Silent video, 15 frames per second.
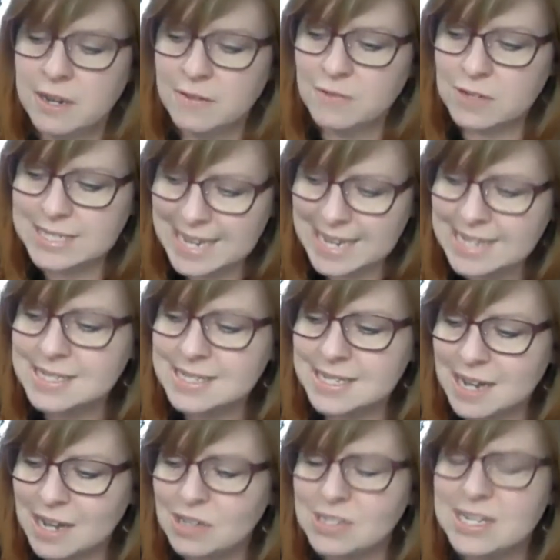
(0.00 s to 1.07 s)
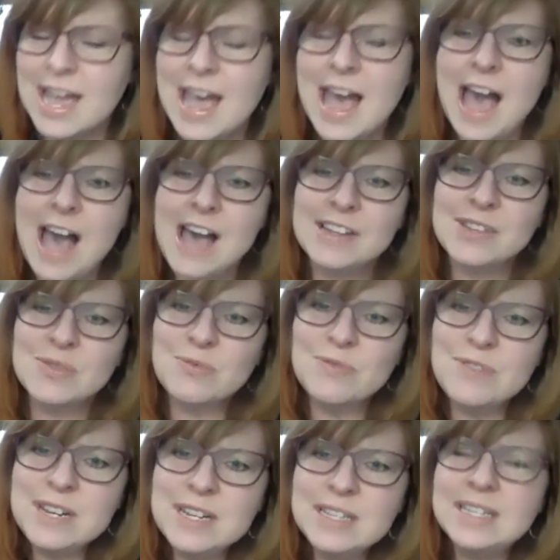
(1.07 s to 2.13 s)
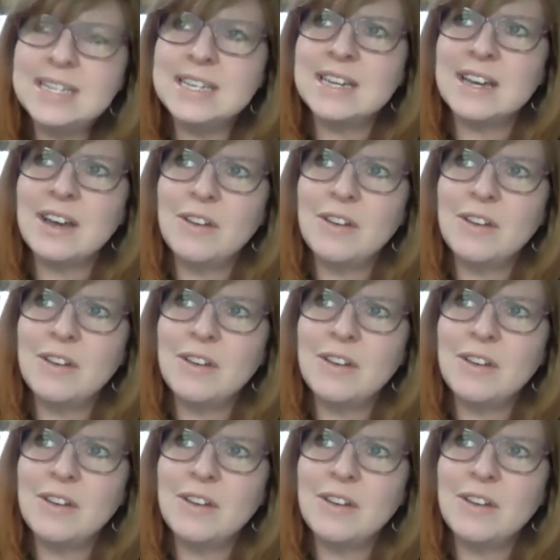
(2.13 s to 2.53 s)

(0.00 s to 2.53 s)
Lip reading: for textiles has really